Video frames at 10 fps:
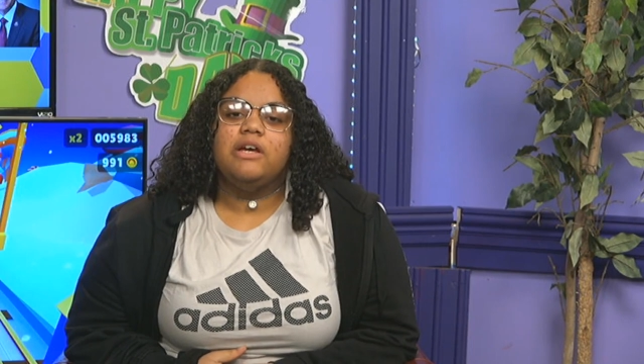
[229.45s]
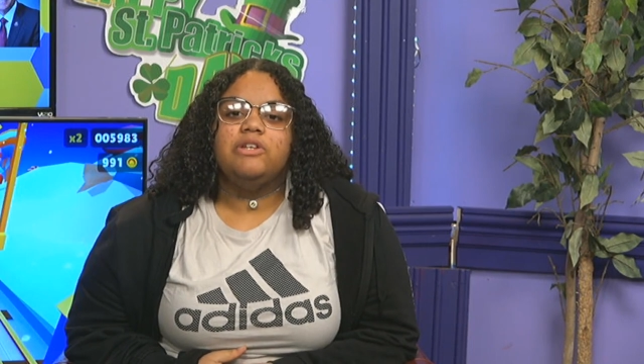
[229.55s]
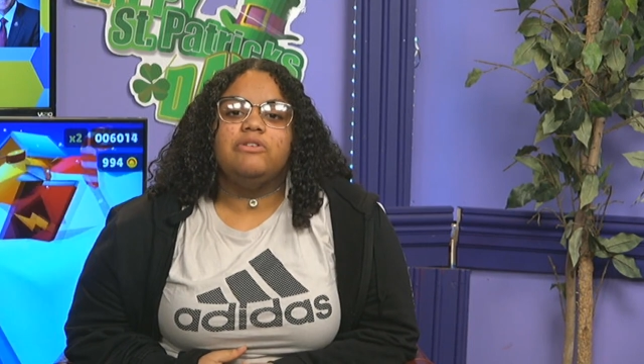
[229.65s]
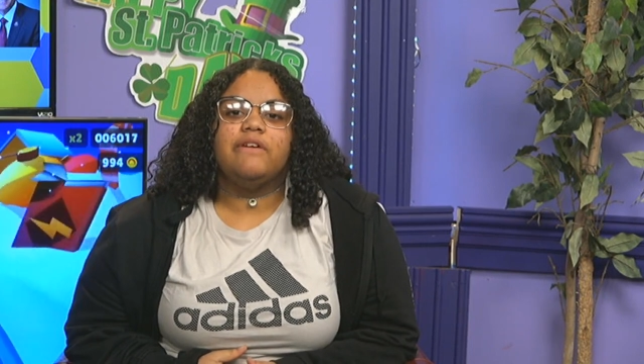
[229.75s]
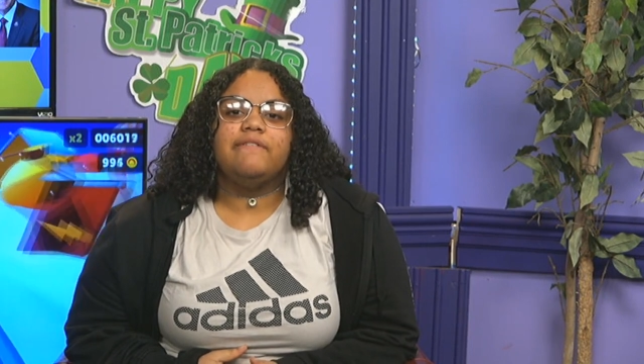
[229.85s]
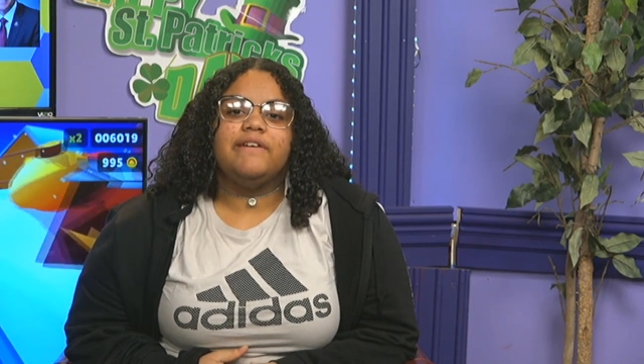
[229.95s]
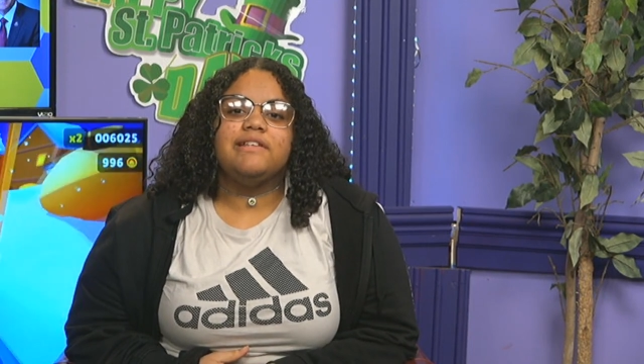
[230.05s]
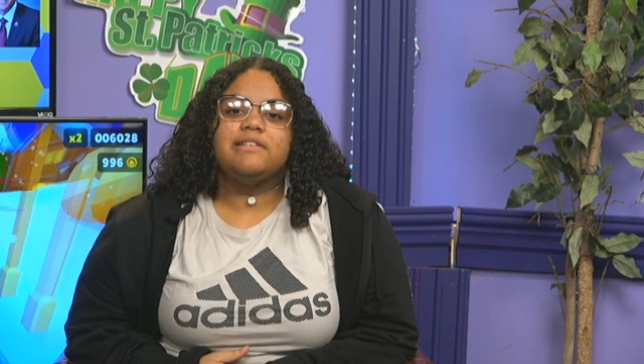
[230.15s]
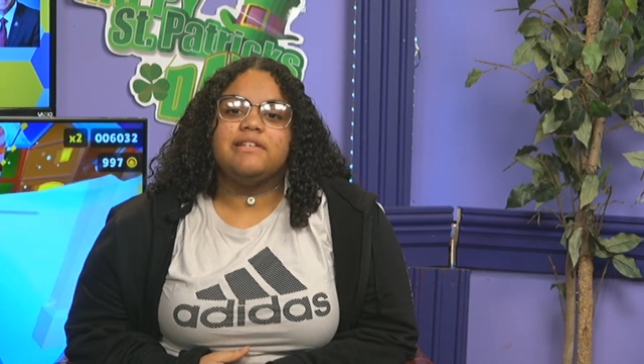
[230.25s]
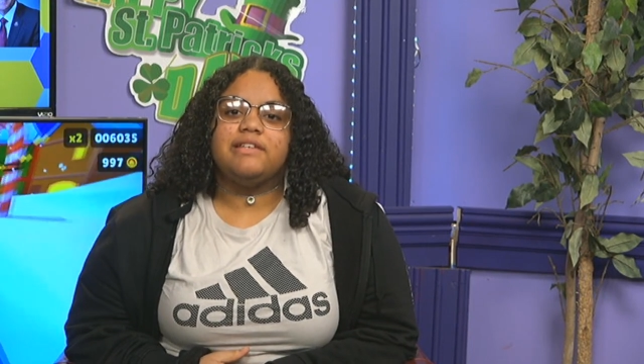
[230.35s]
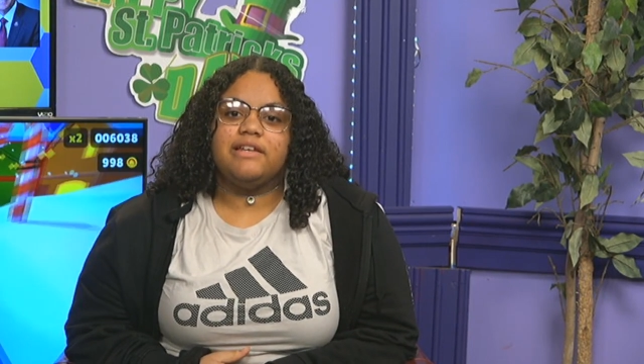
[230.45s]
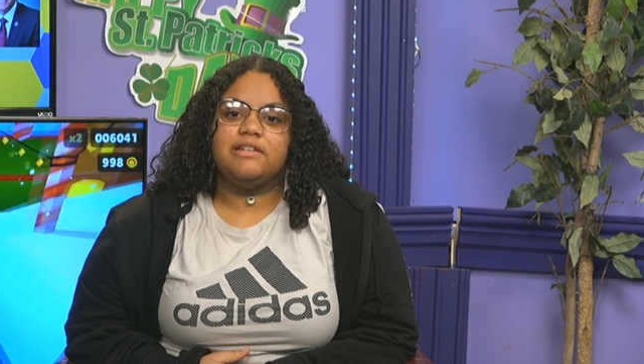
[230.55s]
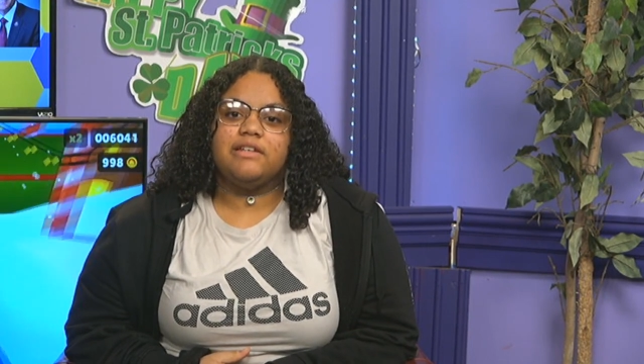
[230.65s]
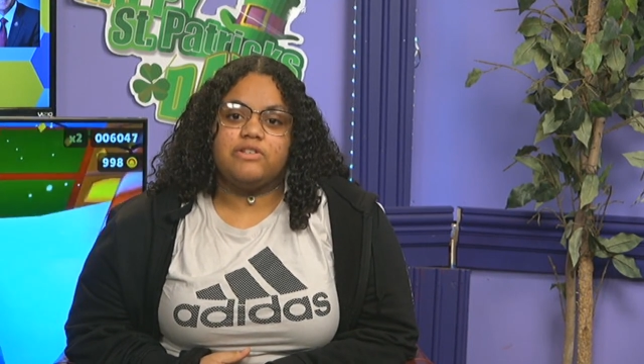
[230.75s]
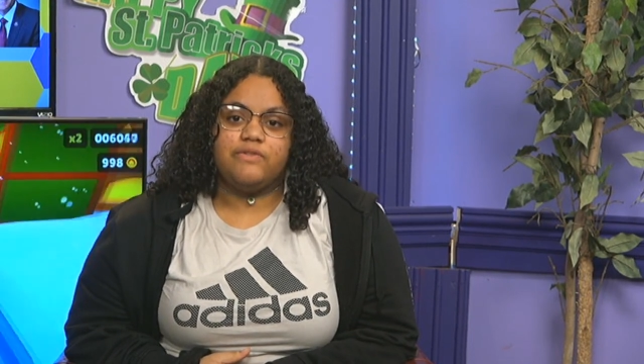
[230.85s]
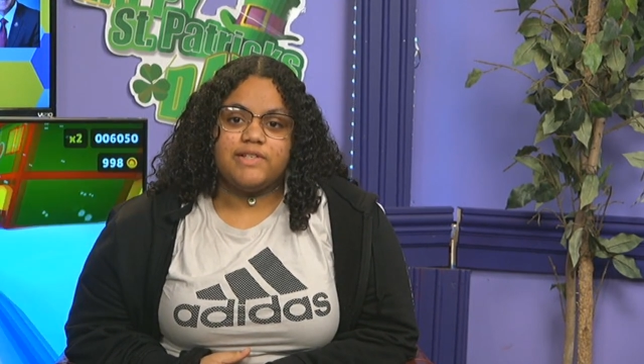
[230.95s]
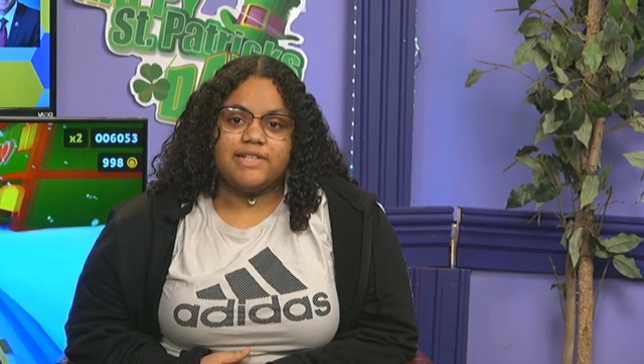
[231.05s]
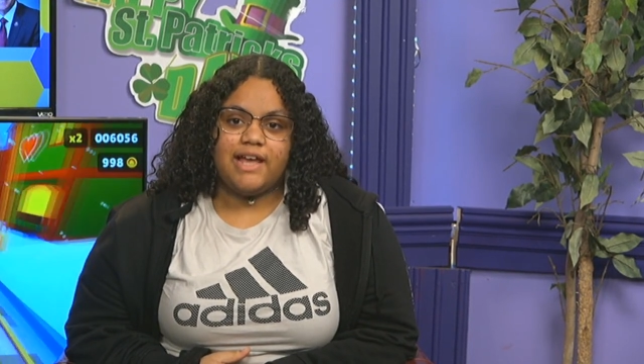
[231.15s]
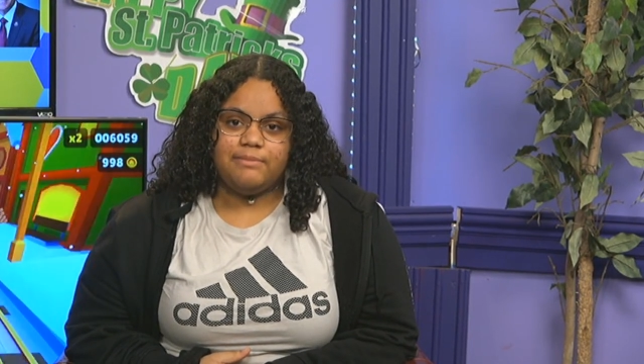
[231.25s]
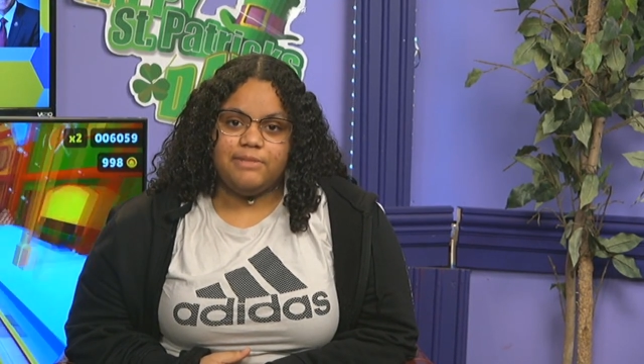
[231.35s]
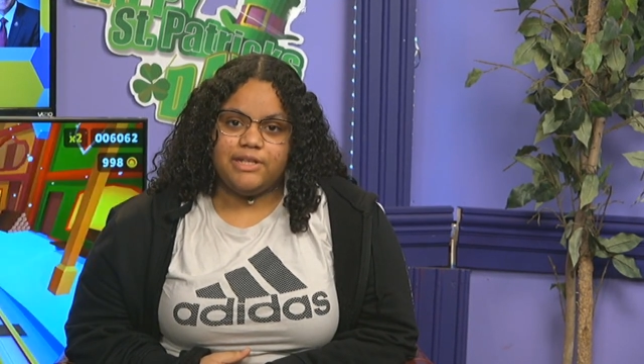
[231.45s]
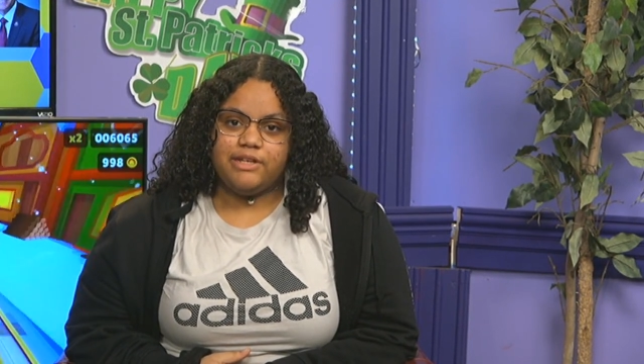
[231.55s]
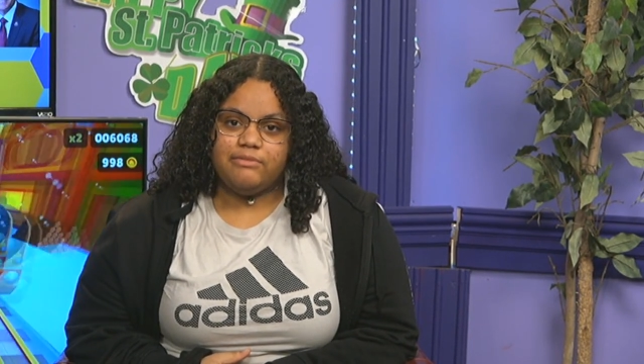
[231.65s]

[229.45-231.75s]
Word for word: You are invited to attend Service Academy Night,